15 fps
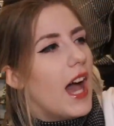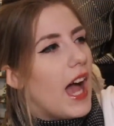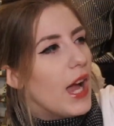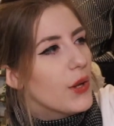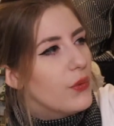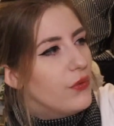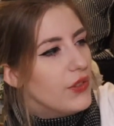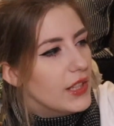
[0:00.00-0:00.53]

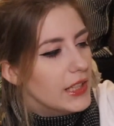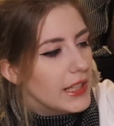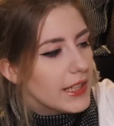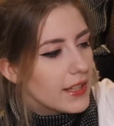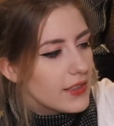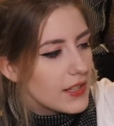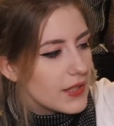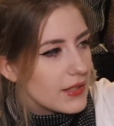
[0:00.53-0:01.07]
I feel
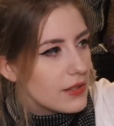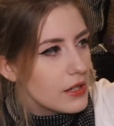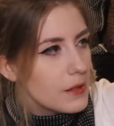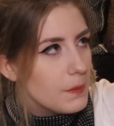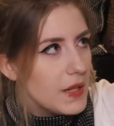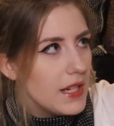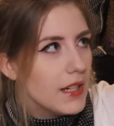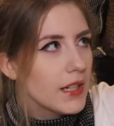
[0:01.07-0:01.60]
like this
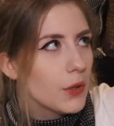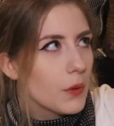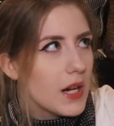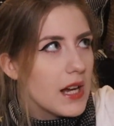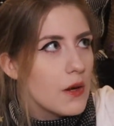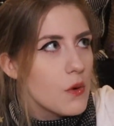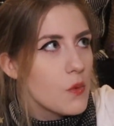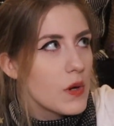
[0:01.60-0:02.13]
could be a
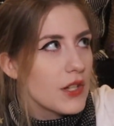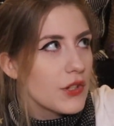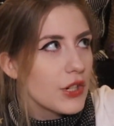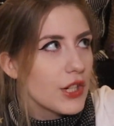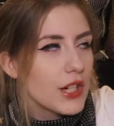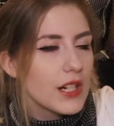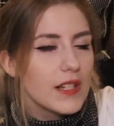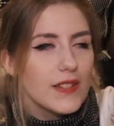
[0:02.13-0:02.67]
great
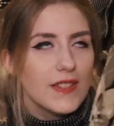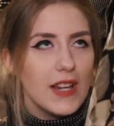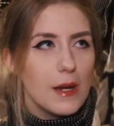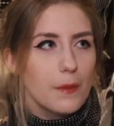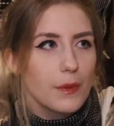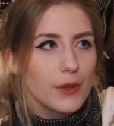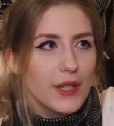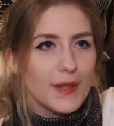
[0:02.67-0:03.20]
winter
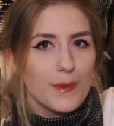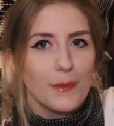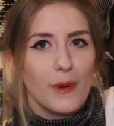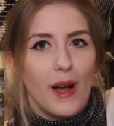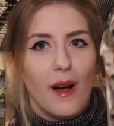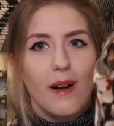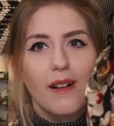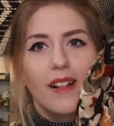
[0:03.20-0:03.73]
staple as
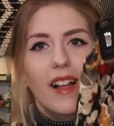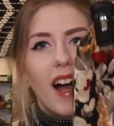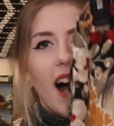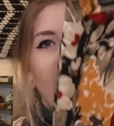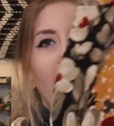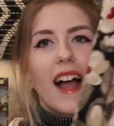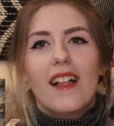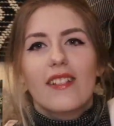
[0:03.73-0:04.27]
well.
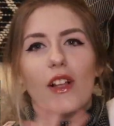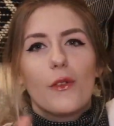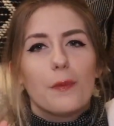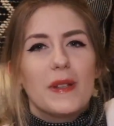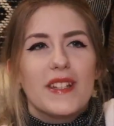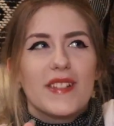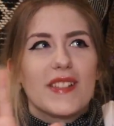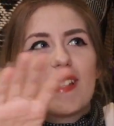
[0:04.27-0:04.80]
I love
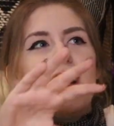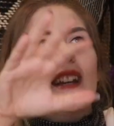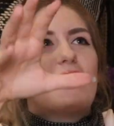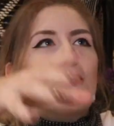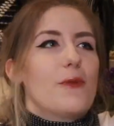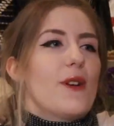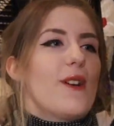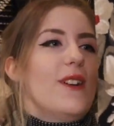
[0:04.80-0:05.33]
pieces that I
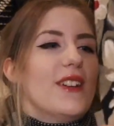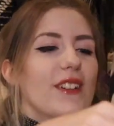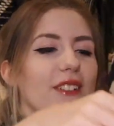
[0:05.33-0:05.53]
can wear all